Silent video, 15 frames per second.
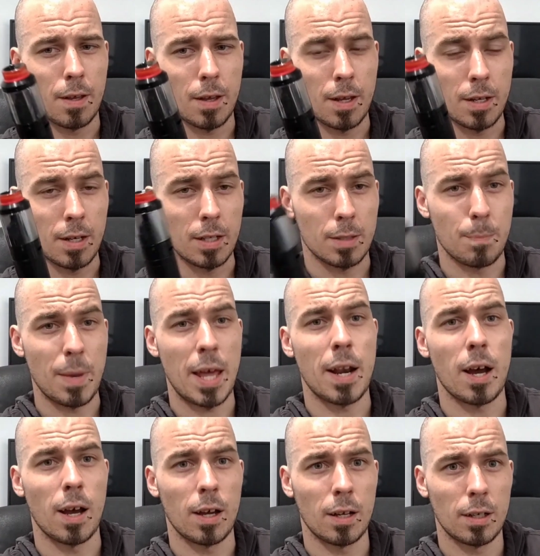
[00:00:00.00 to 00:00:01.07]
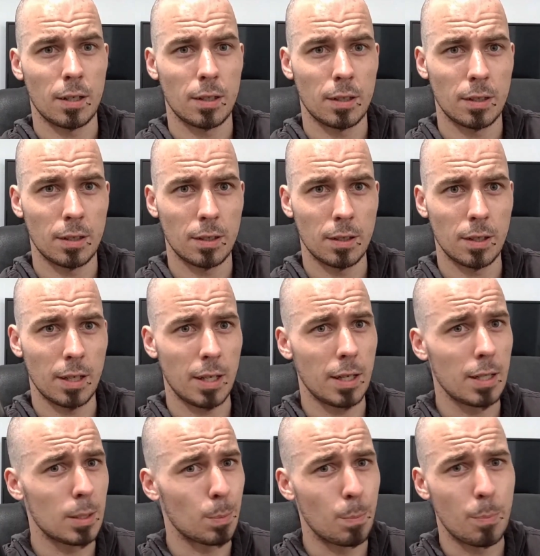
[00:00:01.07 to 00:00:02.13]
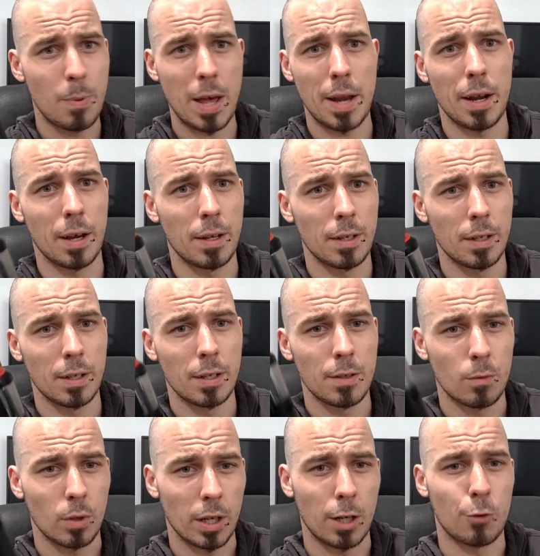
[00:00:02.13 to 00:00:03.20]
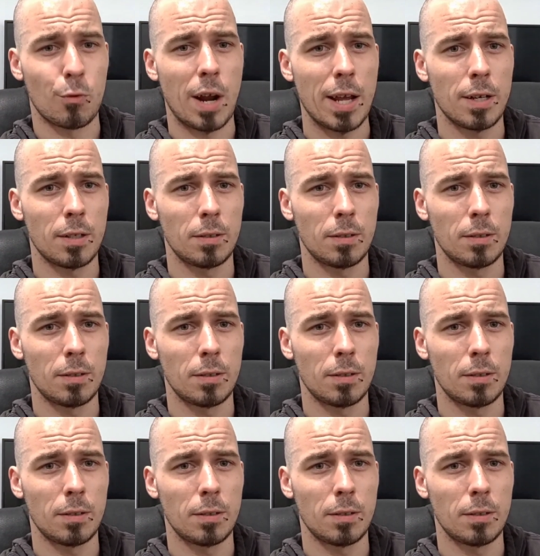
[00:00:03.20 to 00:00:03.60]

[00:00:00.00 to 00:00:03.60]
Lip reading: and it's better. It is better. We're gonna rate